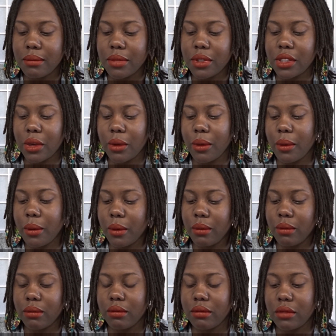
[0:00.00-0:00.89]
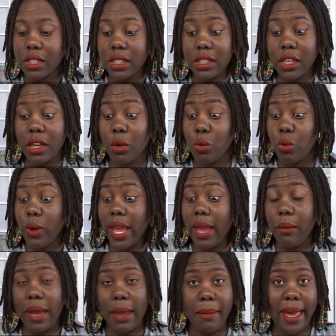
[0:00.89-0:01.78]
So just to go
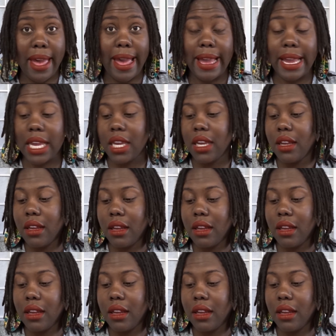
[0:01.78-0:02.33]
way back,